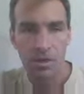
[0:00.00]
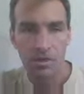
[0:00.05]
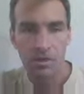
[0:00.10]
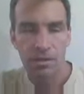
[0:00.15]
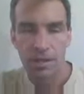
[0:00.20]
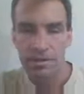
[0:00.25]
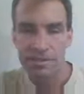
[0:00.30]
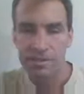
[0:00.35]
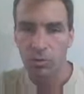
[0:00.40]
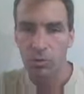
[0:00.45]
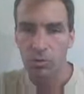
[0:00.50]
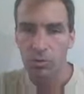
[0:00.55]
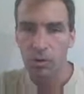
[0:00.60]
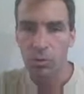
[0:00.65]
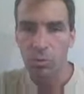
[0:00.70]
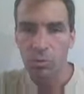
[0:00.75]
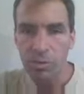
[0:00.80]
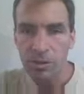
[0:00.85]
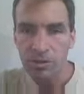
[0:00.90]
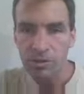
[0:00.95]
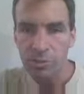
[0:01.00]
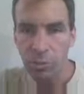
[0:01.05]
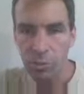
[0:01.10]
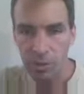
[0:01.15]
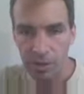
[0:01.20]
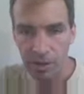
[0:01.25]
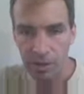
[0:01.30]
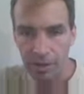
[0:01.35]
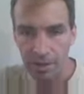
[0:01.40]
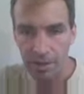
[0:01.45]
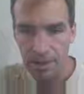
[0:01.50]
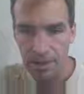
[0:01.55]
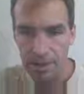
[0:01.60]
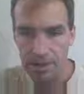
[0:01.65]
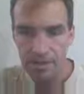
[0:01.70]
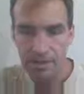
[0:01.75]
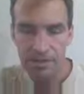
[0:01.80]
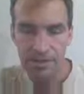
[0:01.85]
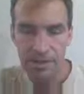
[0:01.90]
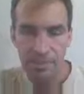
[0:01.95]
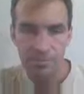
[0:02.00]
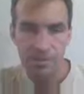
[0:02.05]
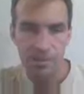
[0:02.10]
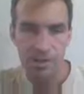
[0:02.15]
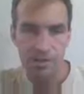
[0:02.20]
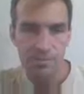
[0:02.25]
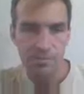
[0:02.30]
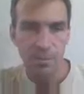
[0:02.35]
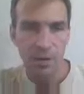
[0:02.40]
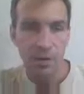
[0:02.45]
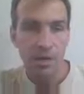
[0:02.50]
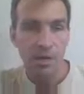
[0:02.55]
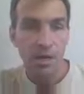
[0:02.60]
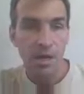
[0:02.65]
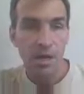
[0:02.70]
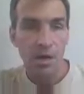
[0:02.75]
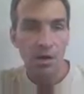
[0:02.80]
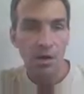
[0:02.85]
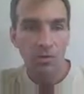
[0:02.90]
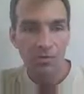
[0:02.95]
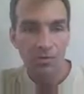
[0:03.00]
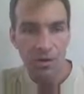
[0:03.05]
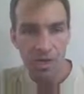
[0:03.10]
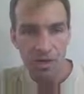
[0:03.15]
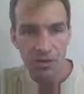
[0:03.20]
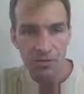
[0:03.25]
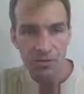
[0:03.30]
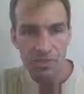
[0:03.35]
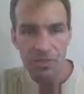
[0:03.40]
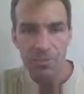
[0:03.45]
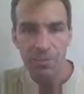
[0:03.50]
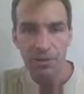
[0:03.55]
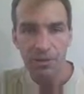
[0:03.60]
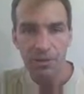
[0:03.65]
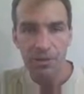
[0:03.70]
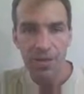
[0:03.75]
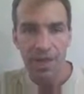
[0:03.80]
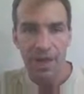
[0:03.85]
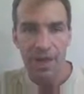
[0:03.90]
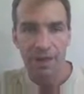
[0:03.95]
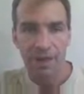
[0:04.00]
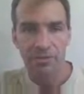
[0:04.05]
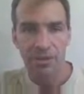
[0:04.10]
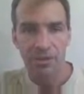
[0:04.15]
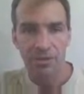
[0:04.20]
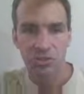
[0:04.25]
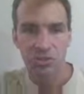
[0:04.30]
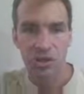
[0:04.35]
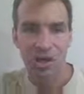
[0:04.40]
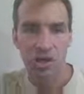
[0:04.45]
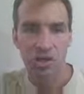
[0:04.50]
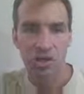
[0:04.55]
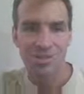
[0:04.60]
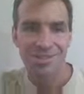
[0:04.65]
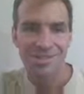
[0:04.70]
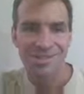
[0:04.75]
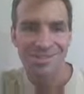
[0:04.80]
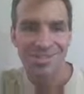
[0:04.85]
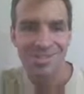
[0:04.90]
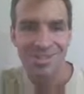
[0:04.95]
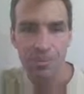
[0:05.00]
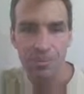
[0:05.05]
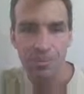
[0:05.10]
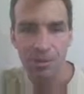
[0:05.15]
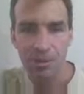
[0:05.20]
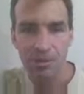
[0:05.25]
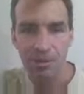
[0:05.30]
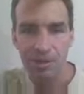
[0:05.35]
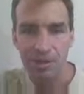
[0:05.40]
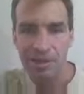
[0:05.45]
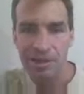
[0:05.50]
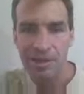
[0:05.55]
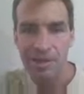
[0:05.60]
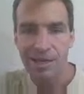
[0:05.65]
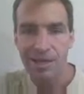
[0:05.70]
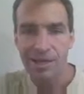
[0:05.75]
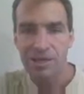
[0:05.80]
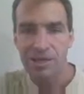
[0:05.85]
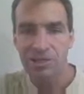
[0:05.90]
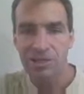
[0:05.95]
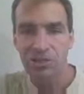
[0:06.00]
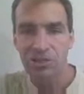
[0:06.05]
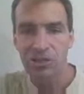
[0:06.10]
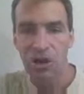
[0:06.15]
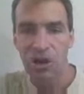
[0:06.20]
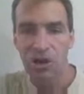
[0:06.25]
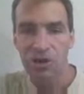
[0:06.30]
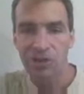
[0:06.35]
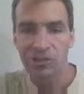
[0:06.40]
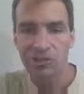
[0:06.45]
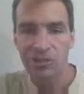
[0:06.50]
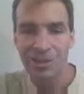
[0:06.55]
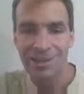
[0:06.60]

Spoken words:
Like I said, we'll go much more in depth in this, but cells typically have a charge, and typically the charge